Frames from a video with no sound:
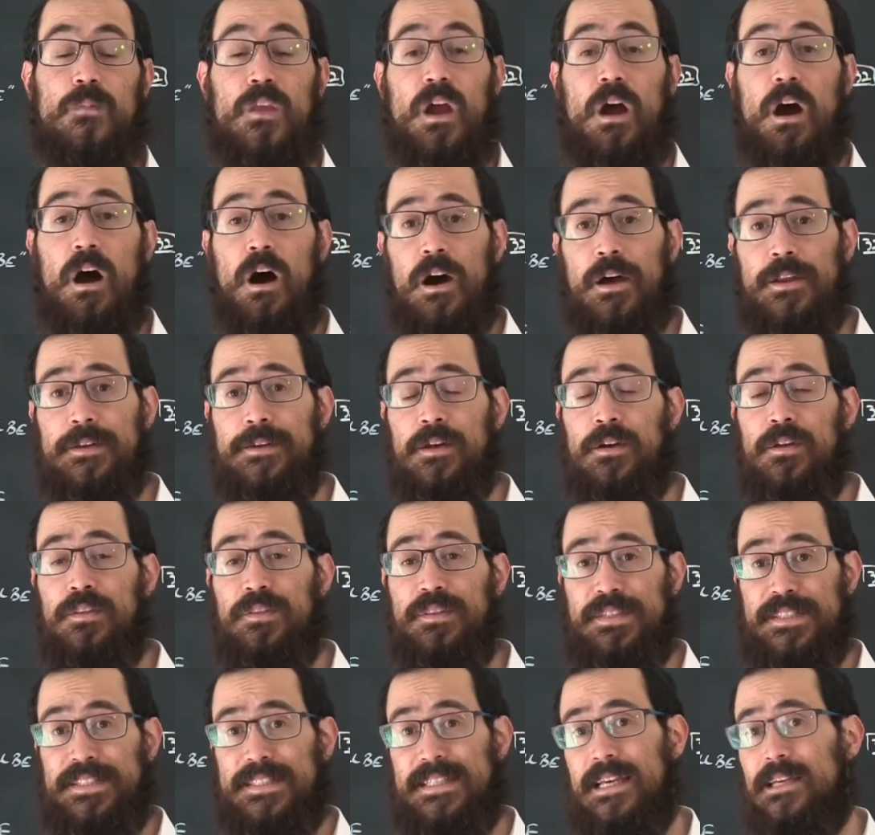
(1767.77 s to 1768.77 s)

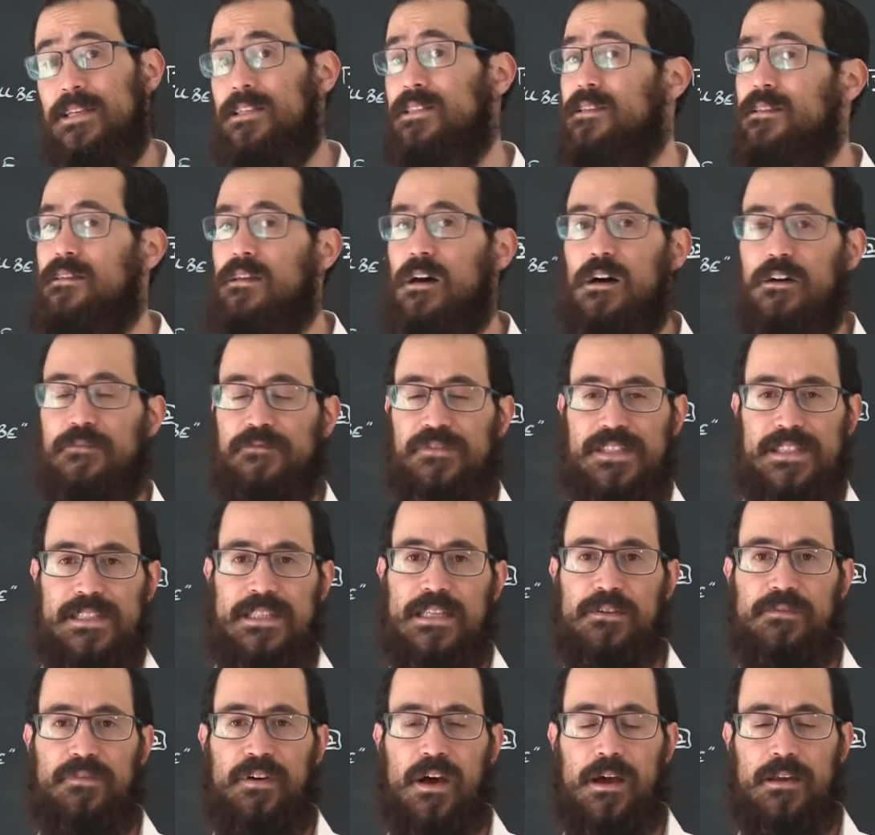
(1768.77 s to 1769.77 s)
on the 6th of
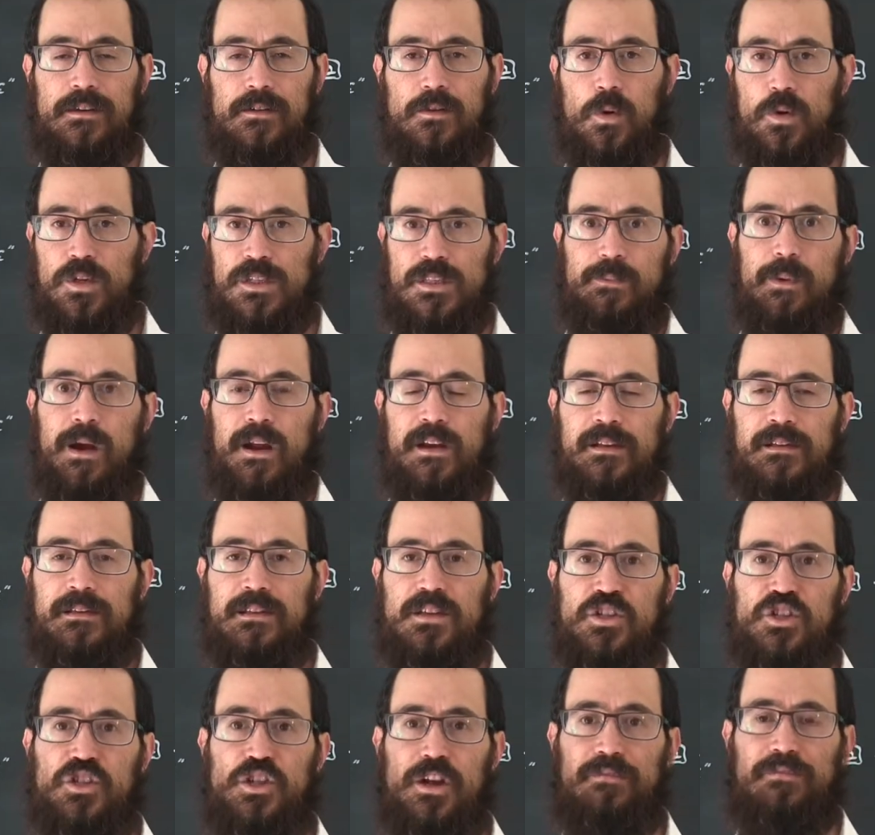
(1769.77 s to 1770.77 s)
Sivan, corresponding
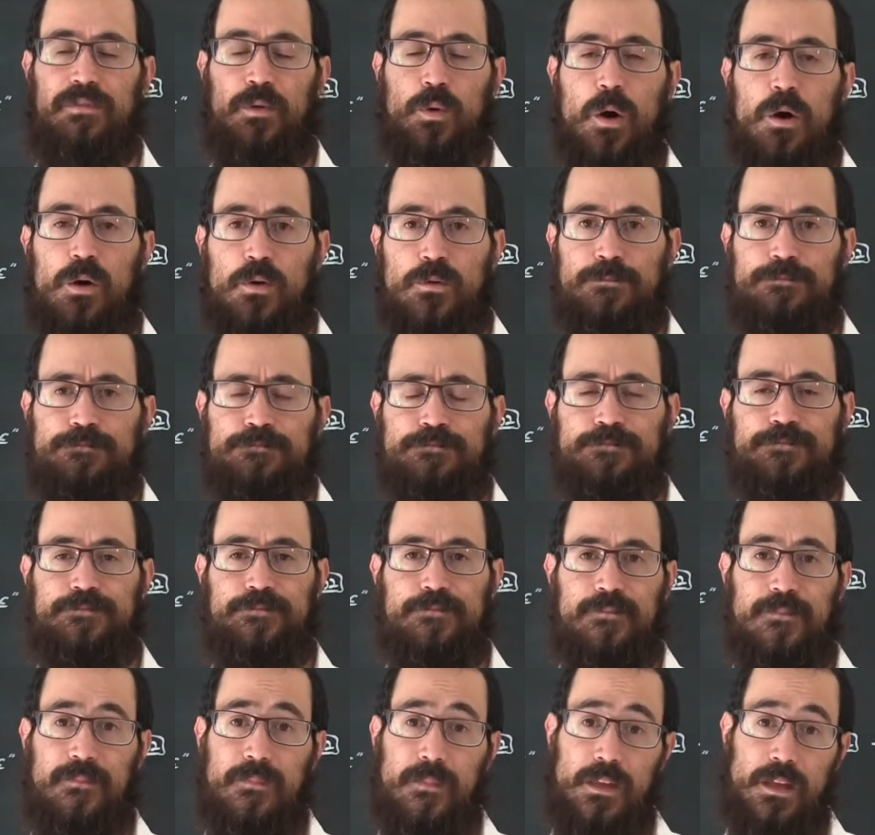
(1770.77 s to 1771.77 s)
to Shavuot.
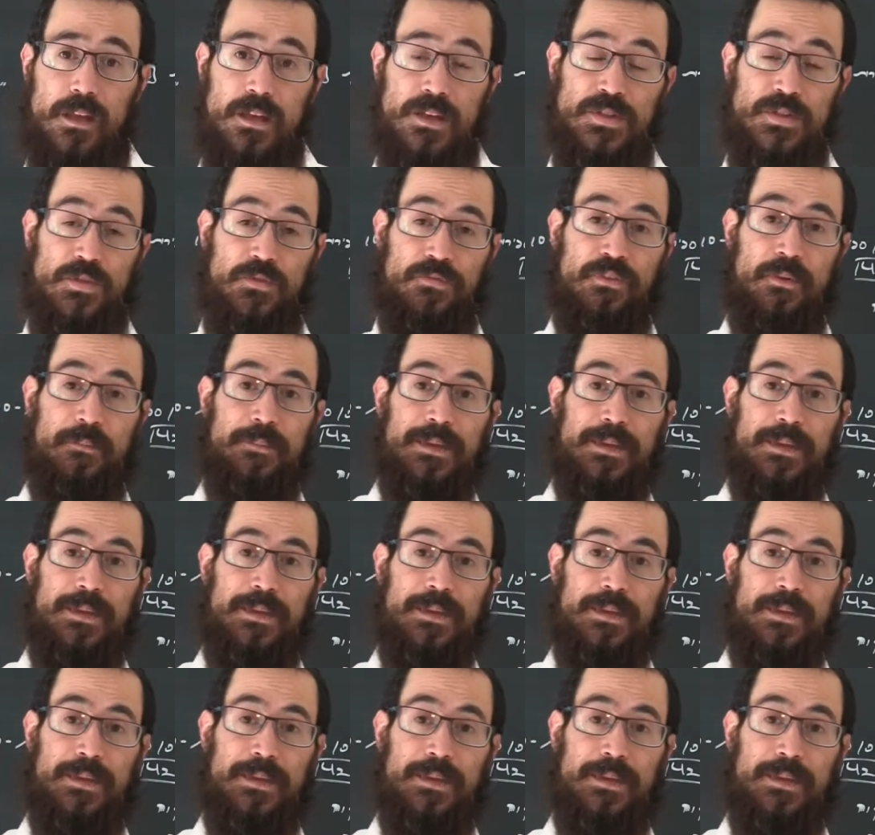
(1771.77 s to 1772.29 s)
So